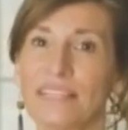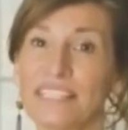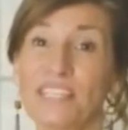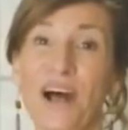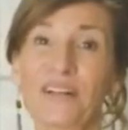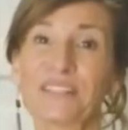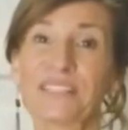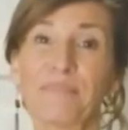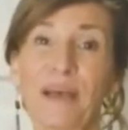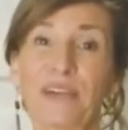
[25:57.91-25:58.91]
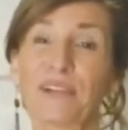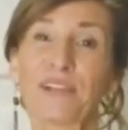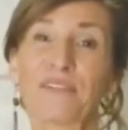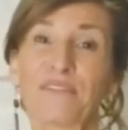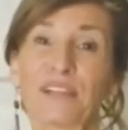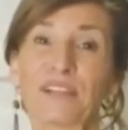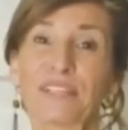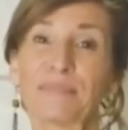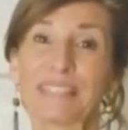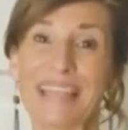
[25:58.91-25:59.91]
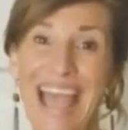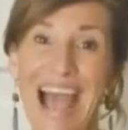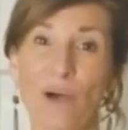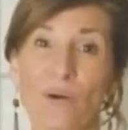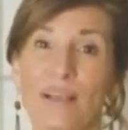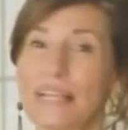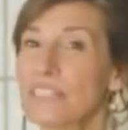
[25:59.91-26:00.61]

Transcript: This knowledge is better at your fingertips now,